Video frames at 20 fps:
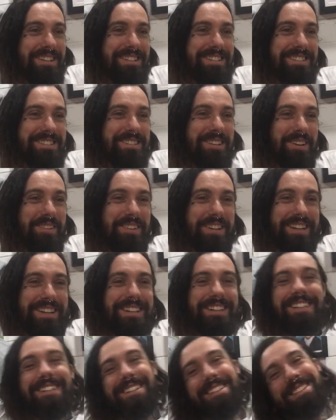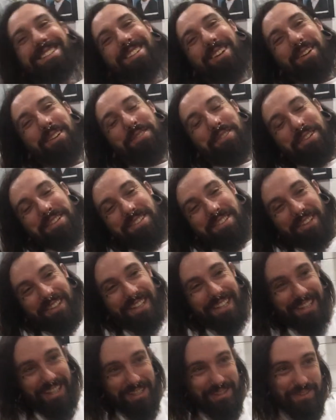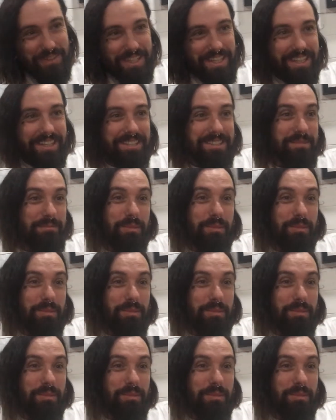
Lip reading: Sorry for insulting Las Vegas,